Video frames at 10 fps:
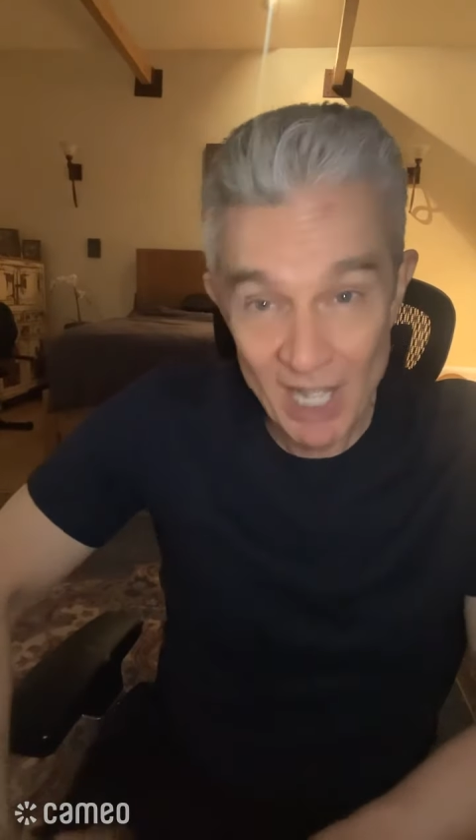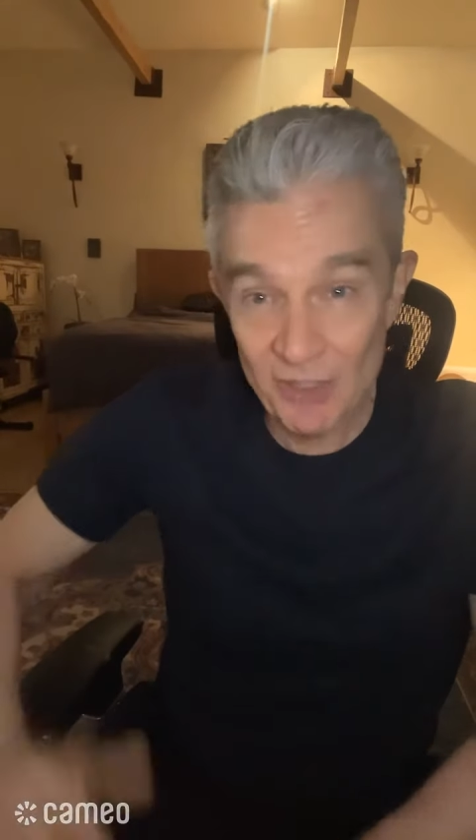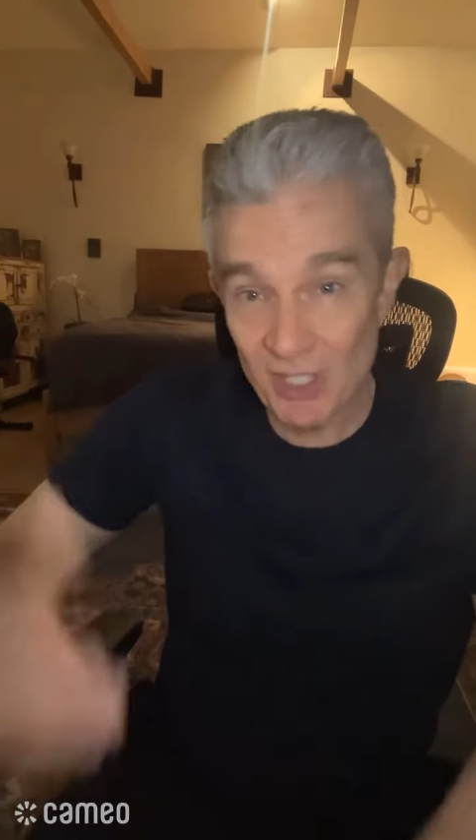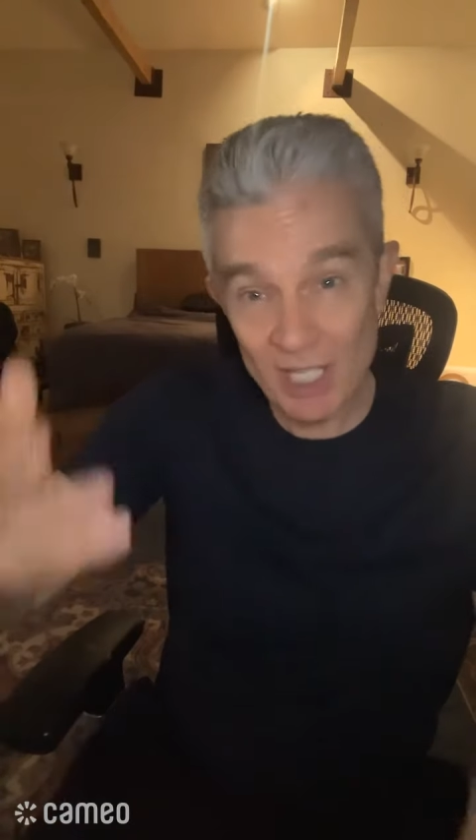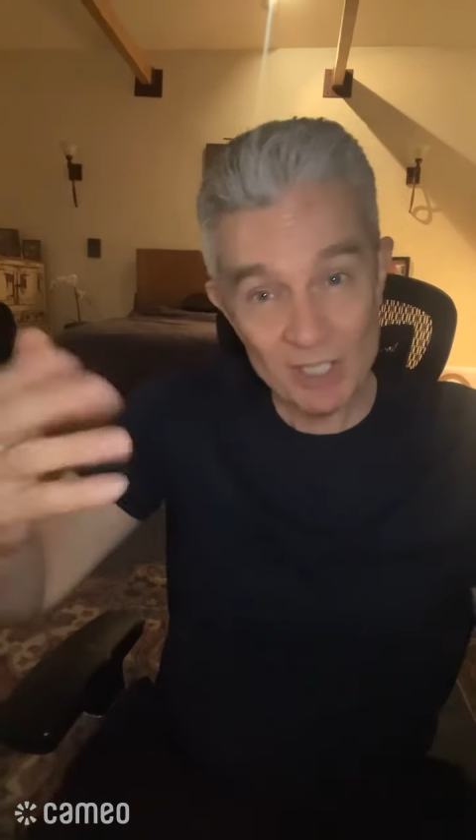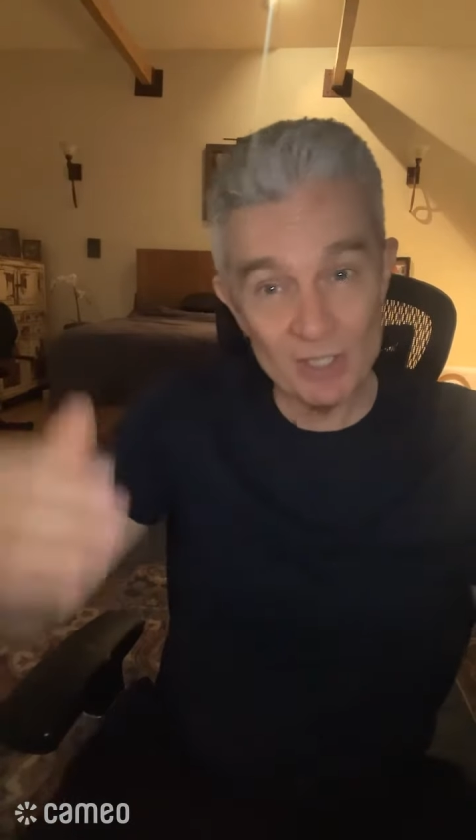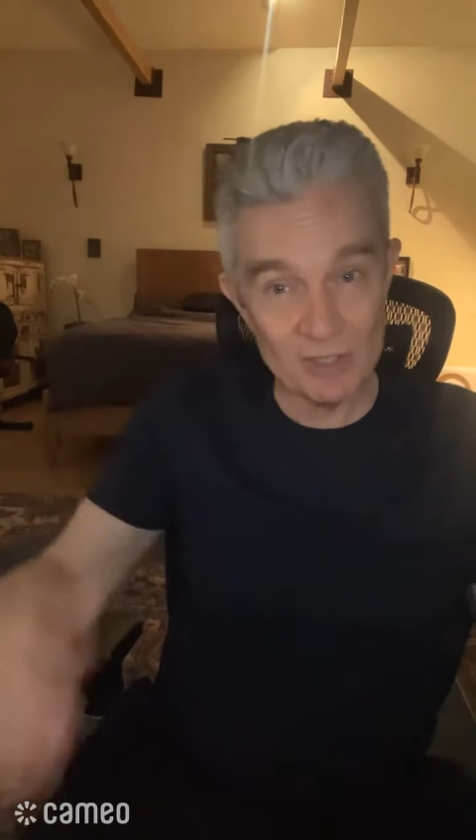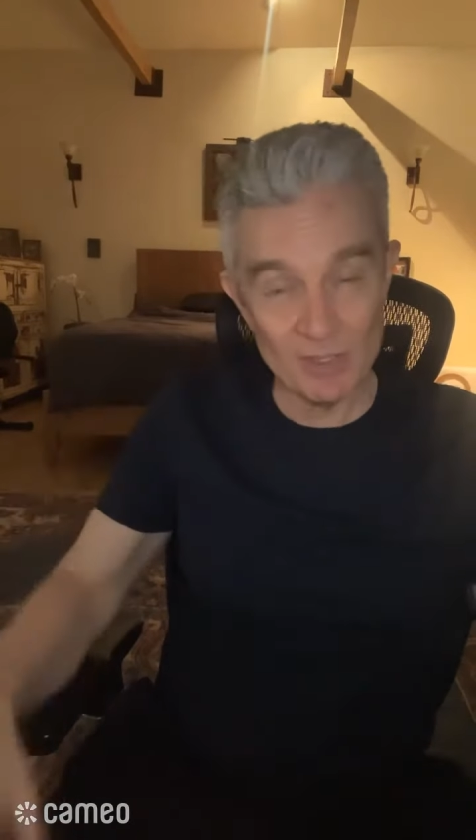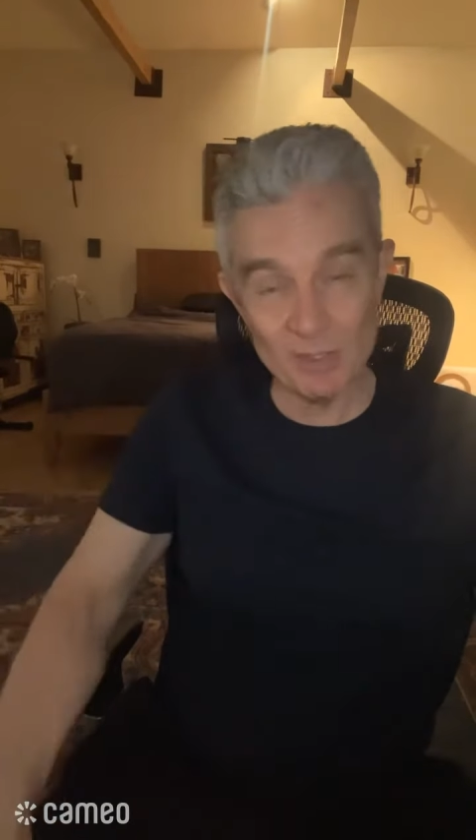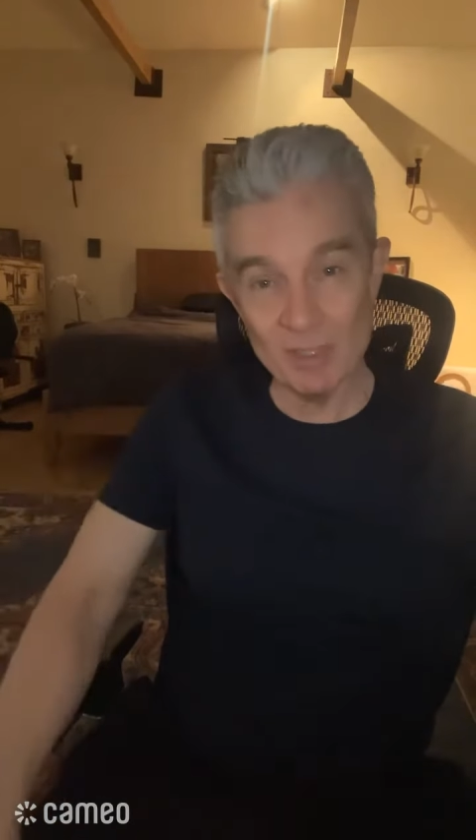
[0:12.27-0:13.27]
I think I know
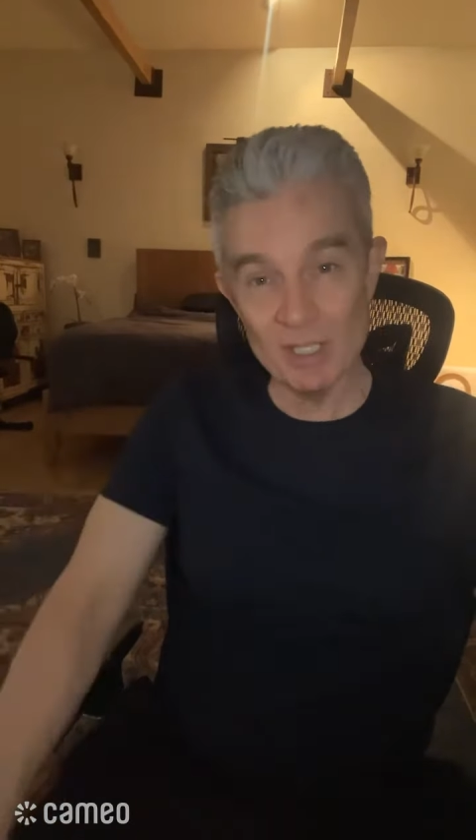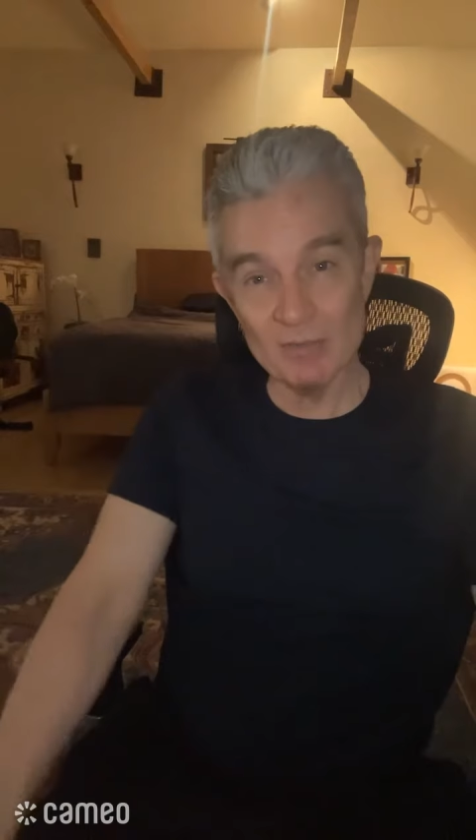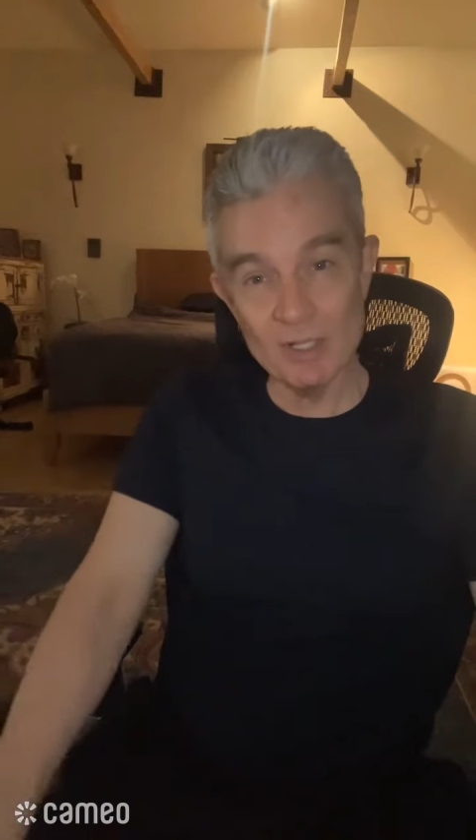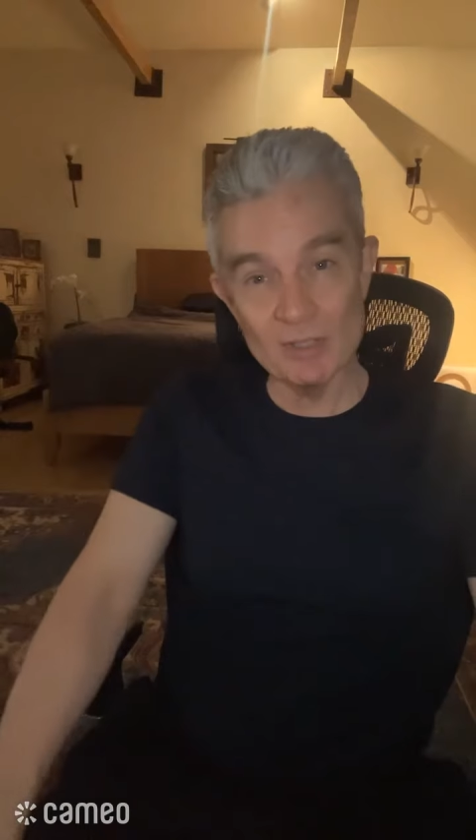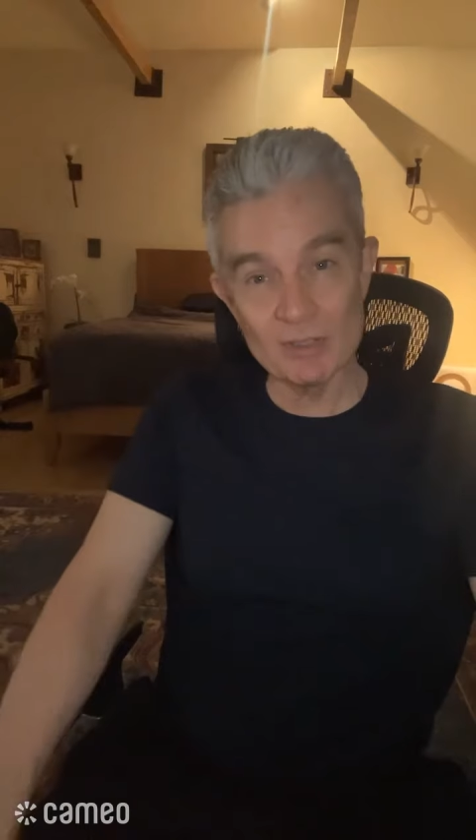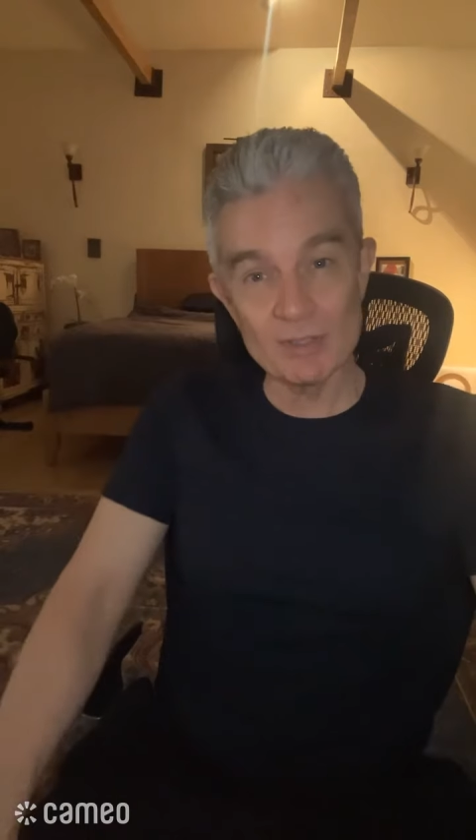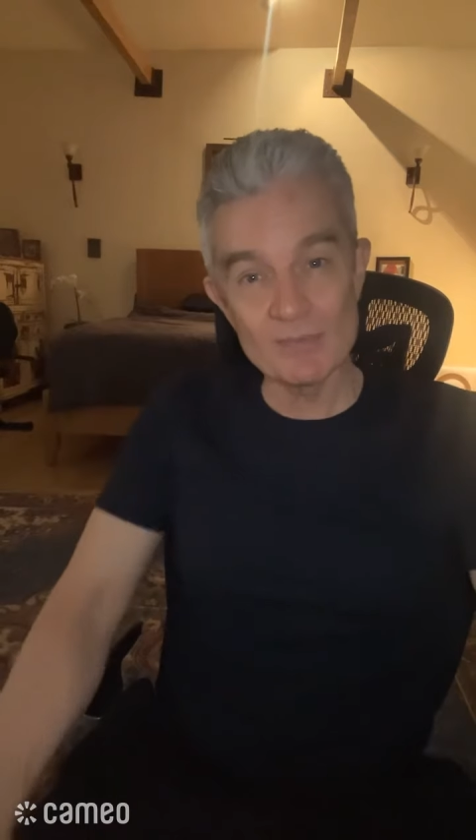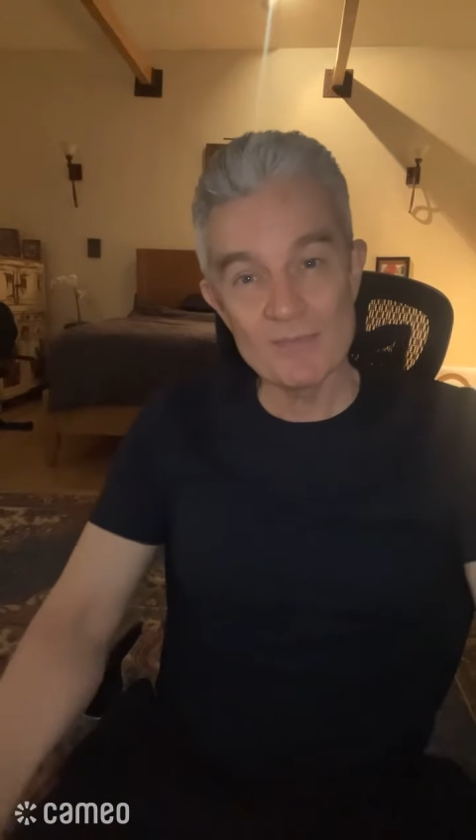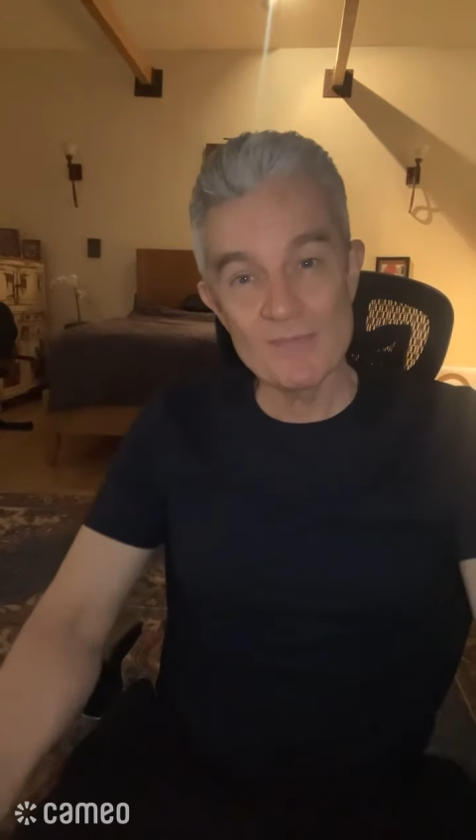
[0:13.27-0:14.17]
something about you, Rosa.